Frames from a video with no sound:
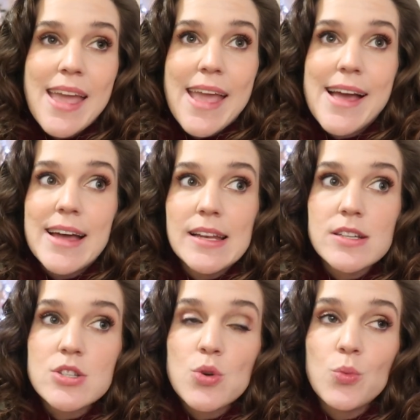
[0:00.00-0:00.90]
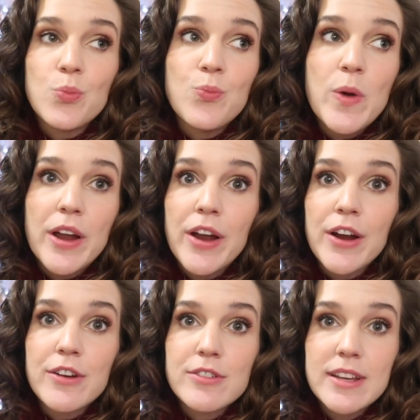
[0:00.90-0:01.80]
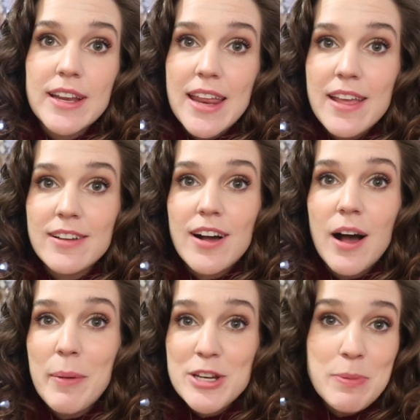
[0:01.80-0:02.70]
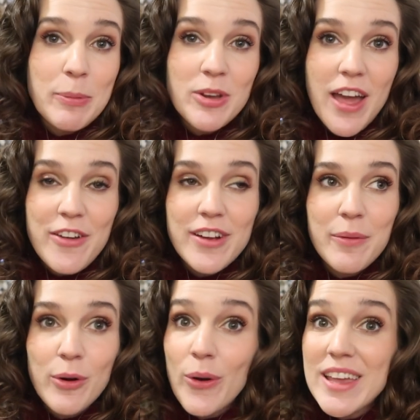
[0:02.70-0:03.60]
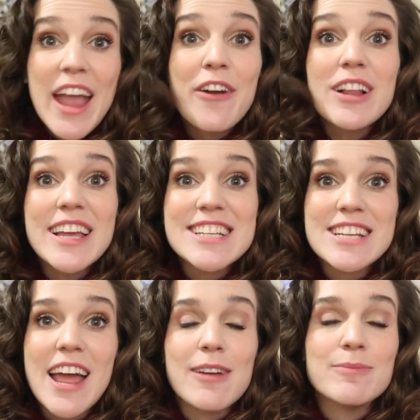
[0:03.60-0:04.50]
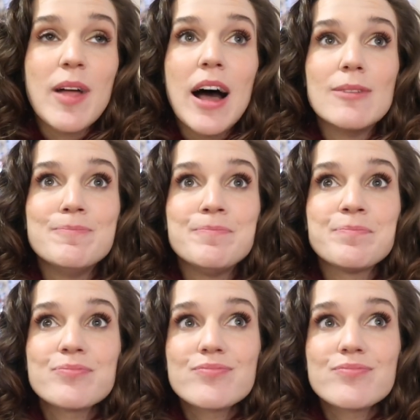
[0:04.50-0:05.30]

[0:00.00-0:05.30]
and we're getting a bunch of people together and we're going caroling tonight um,